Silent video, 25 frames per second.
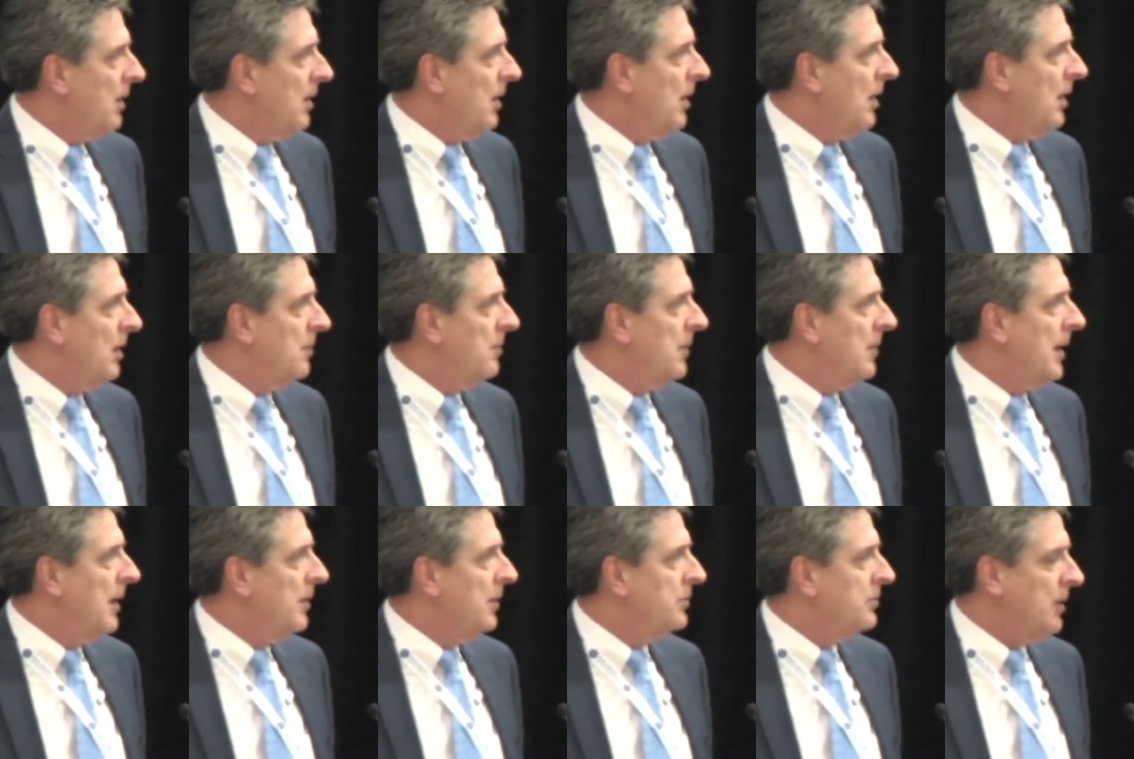
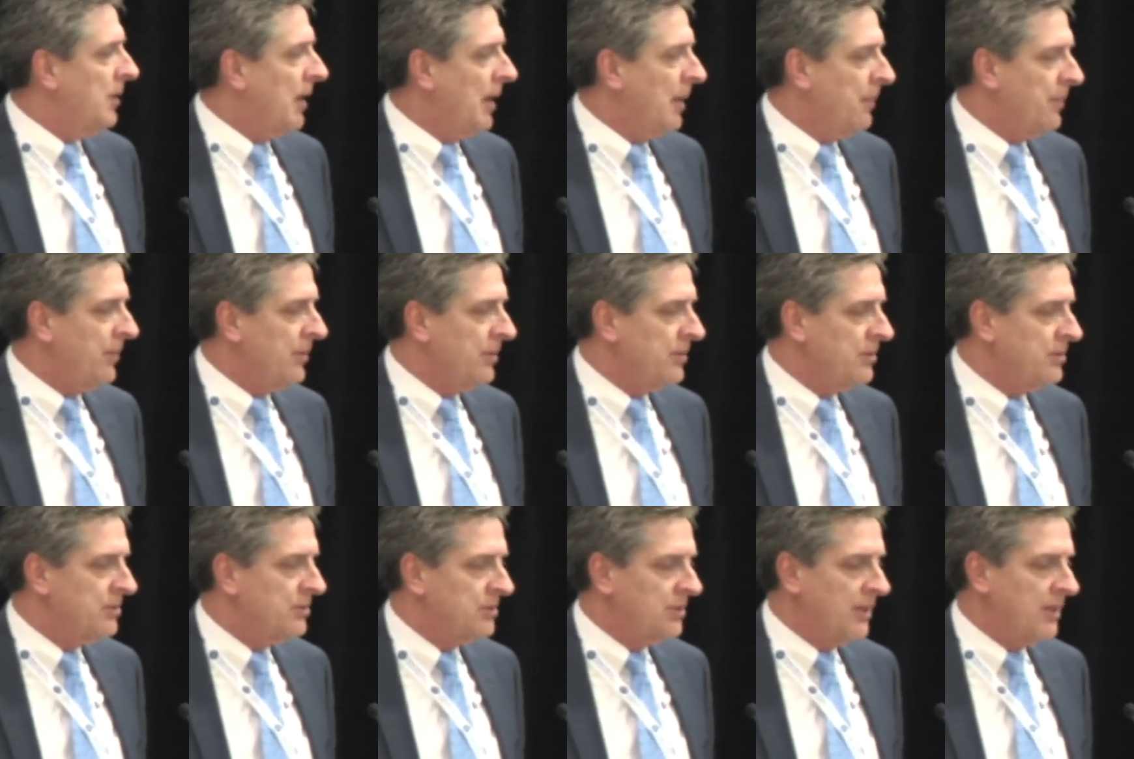how
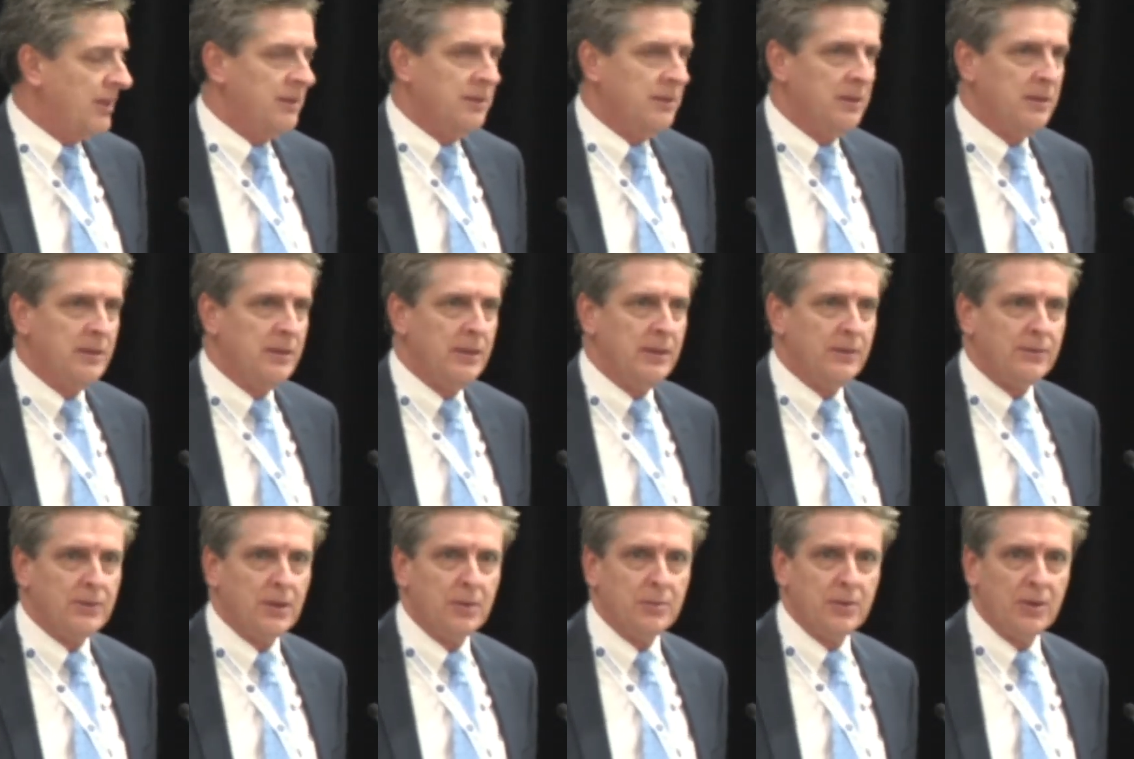Toppers and the
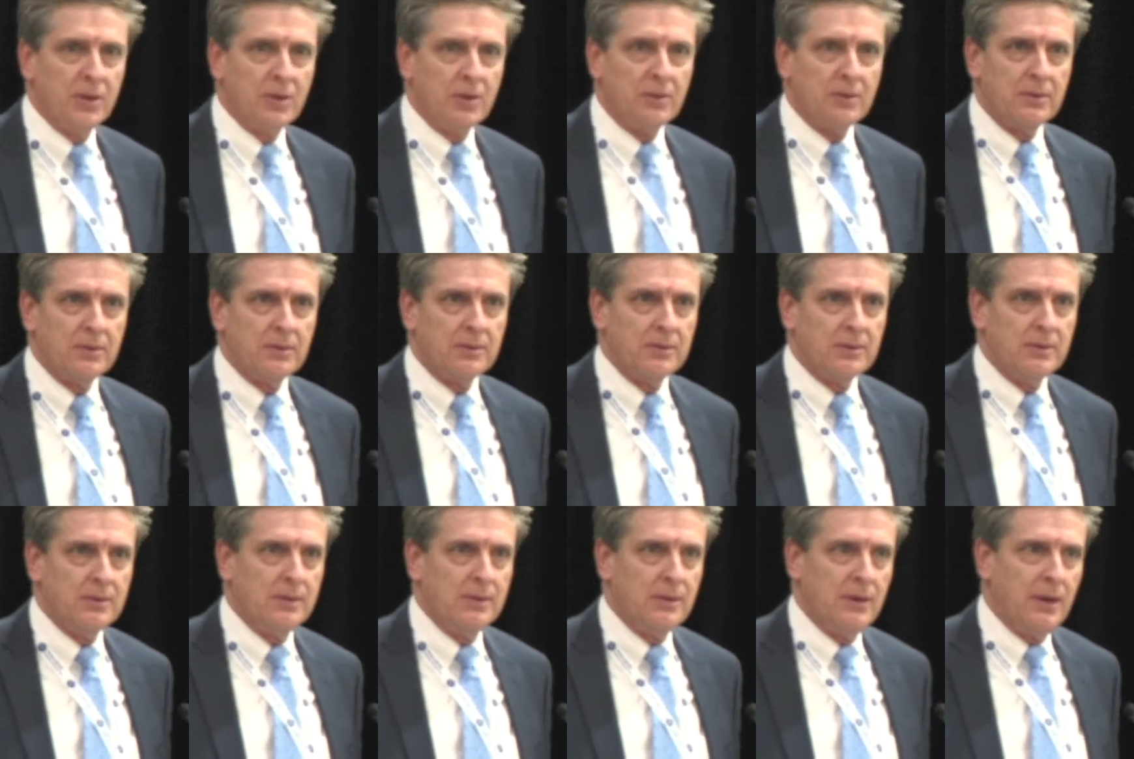DFW
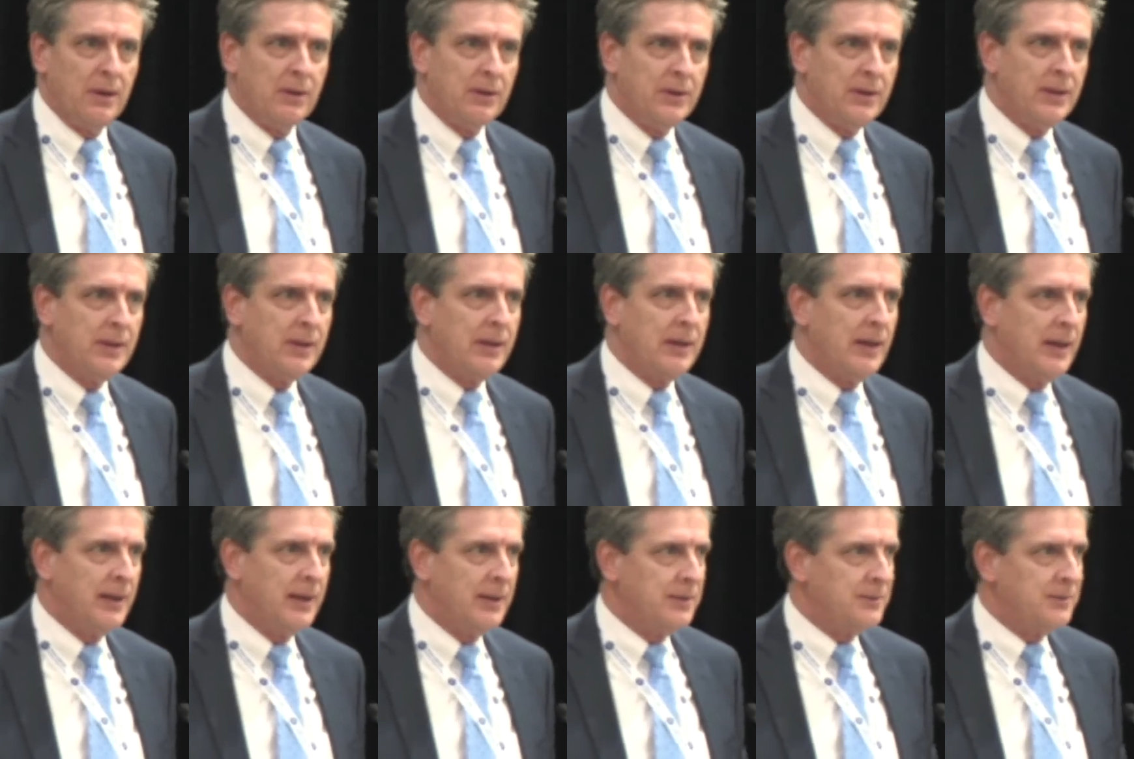area
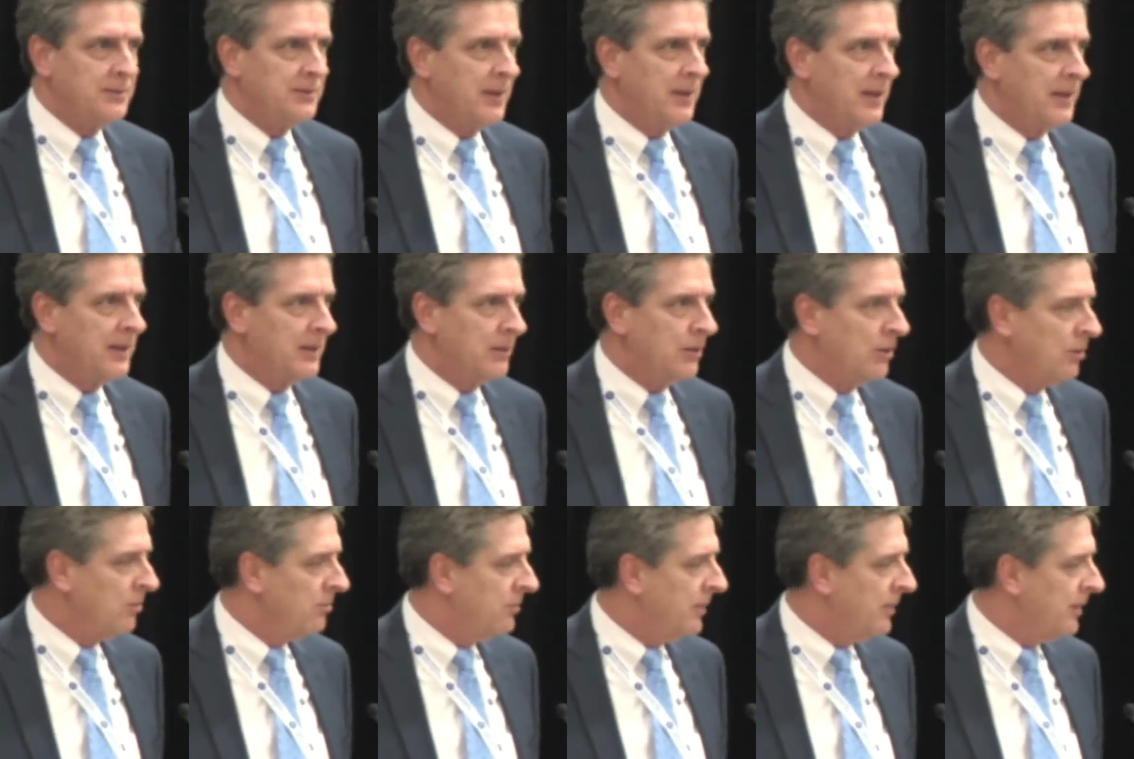kind of
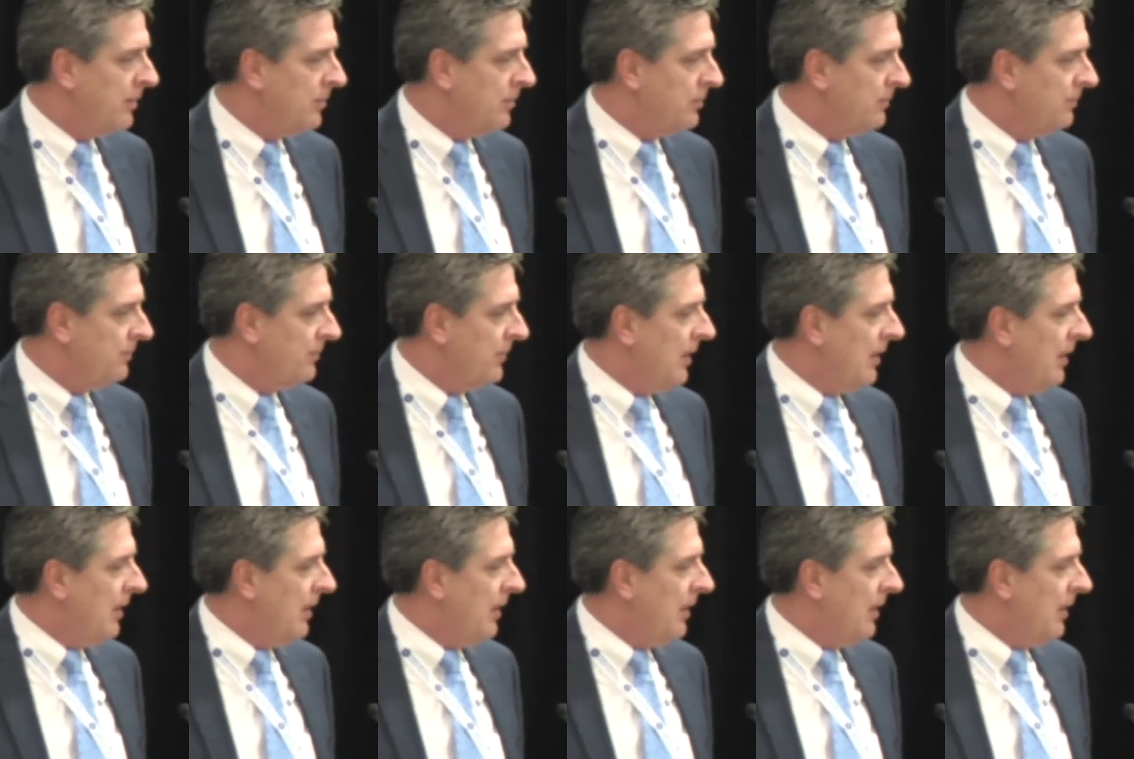commingle.